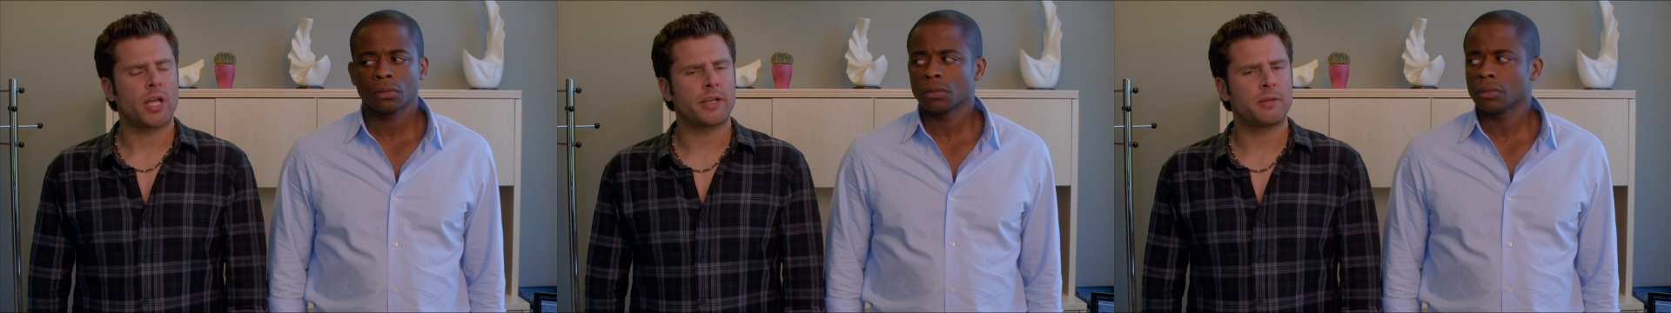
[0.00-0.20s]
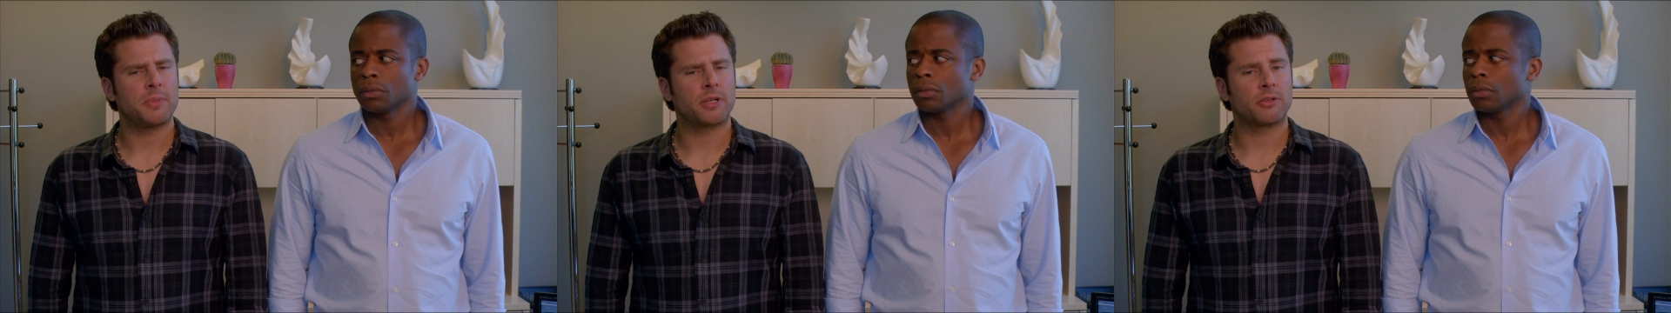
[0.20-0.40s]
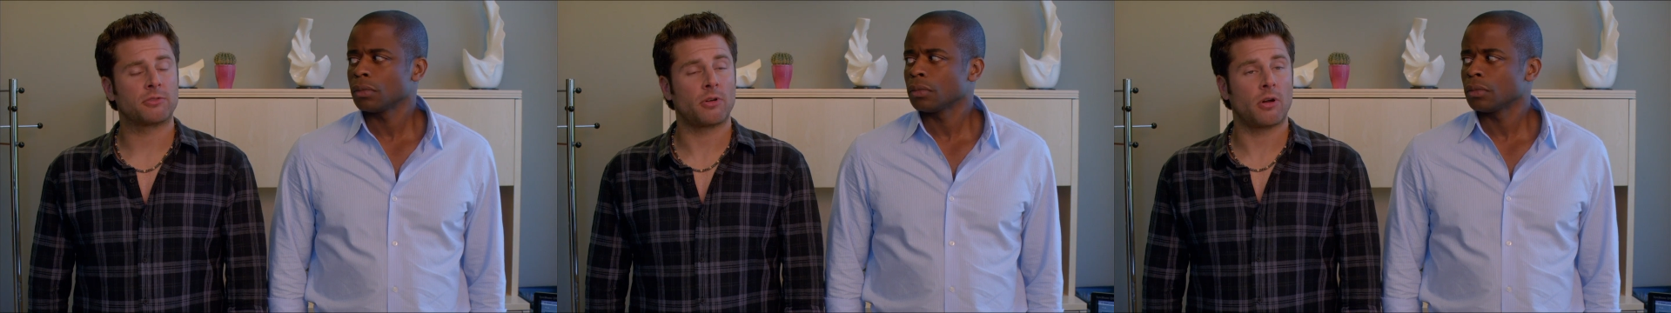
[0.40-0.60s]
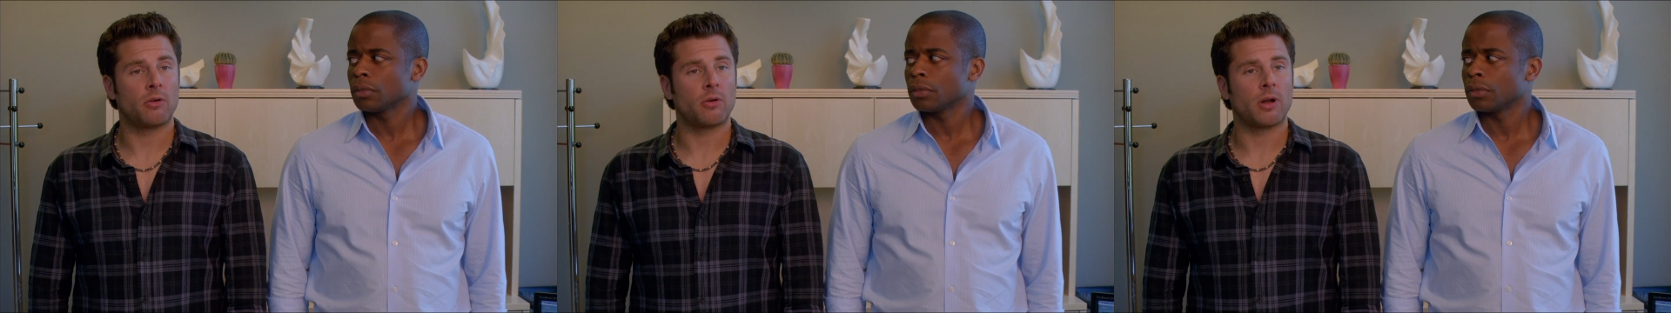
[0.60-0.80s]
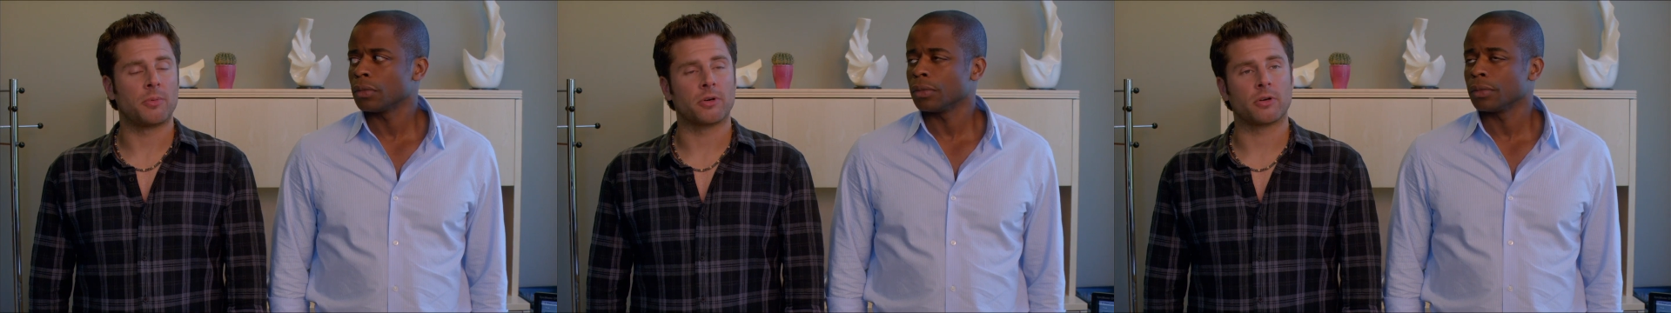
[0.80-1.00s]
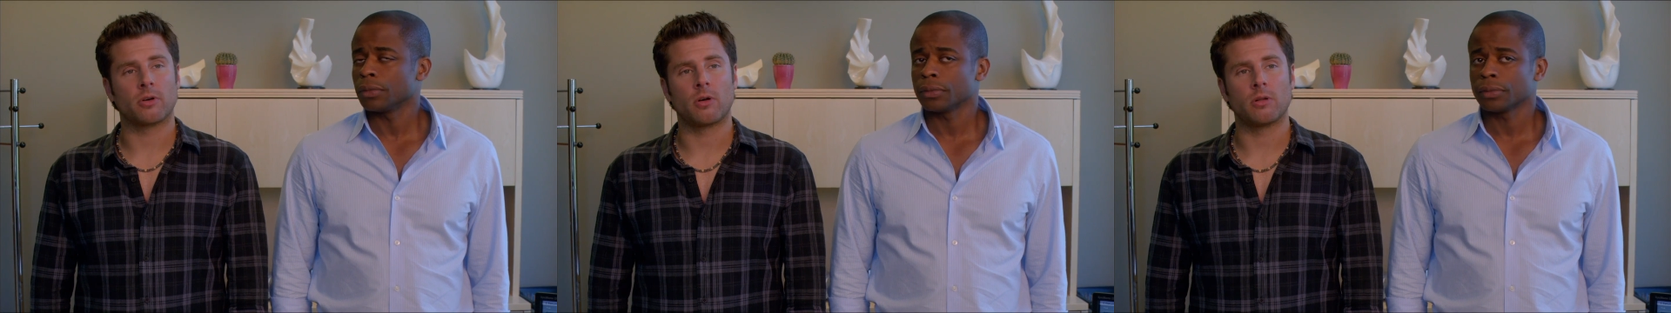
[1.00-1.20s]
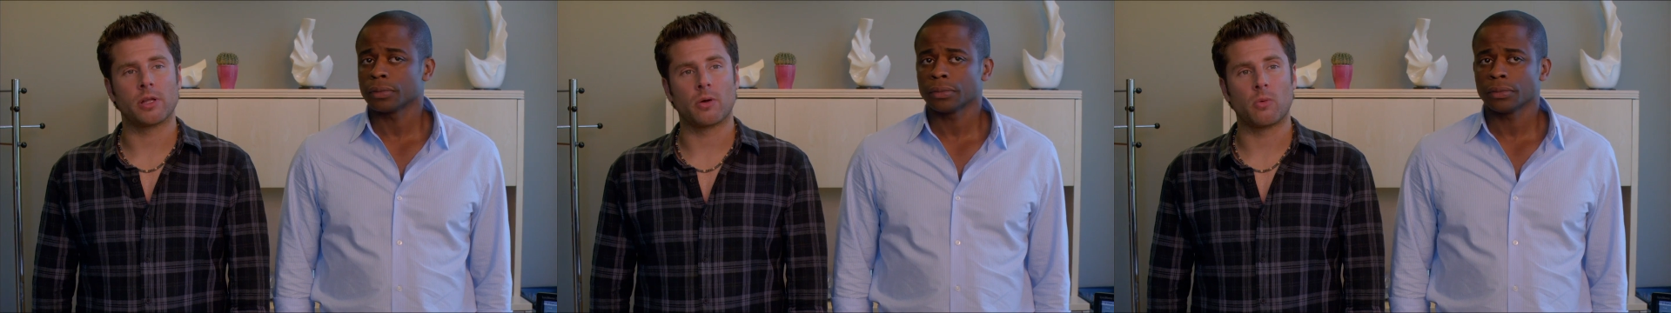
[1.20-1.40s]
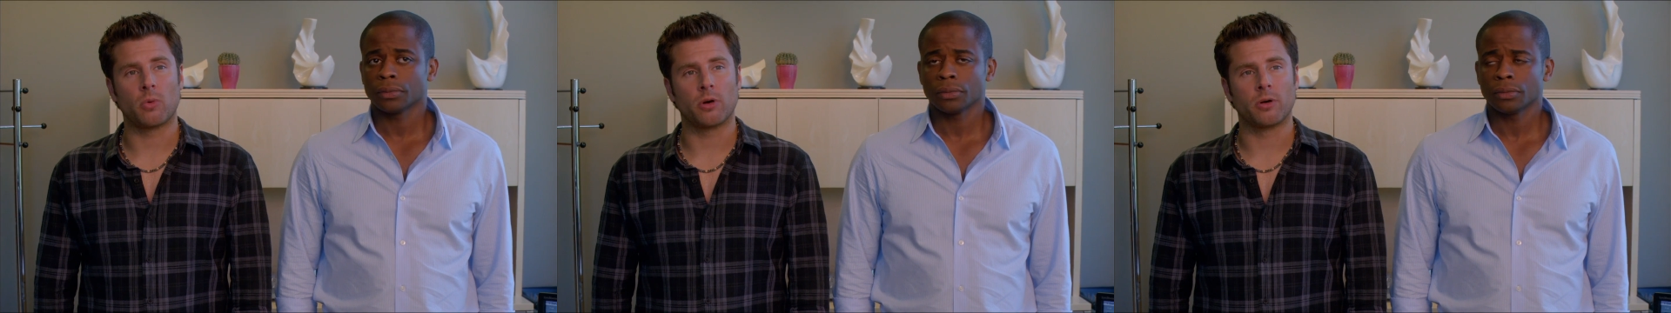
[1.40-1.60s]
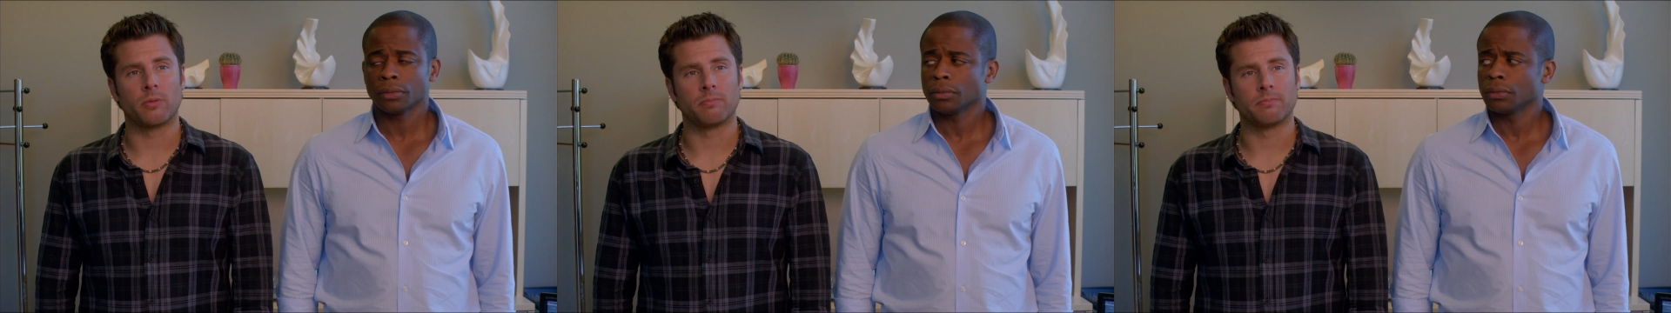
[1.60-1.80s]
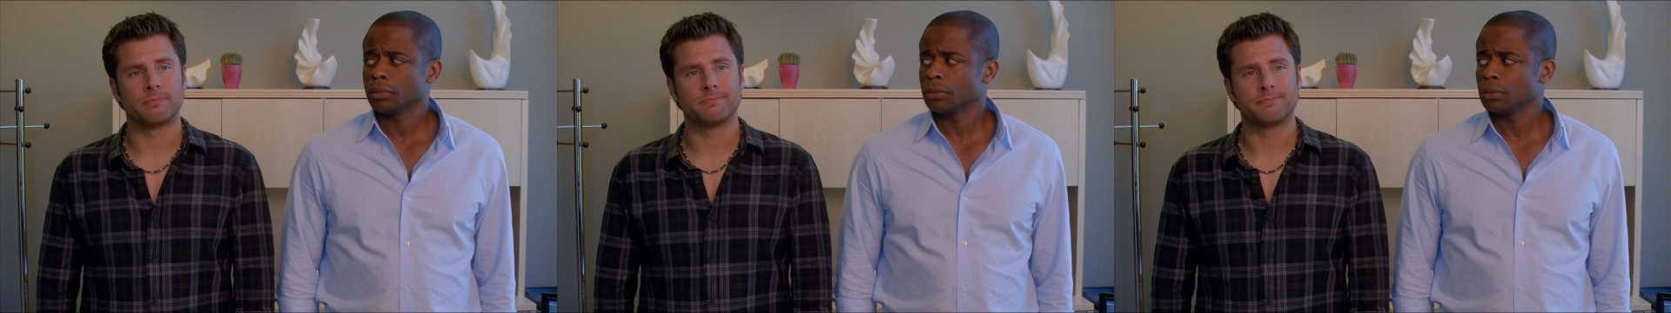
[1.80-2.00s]
Speaker 1: I can make a straw wrapper crawl like a
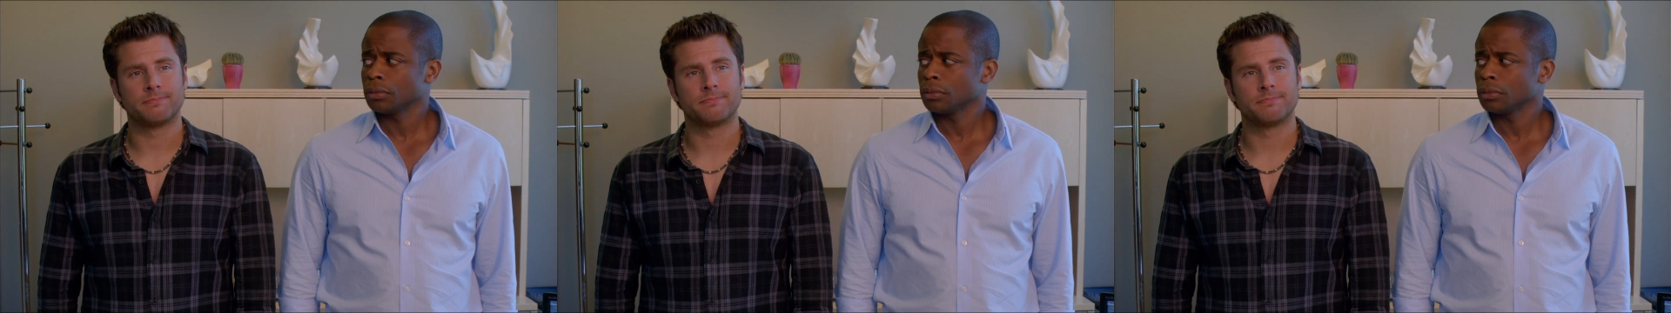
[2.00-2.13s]
worm.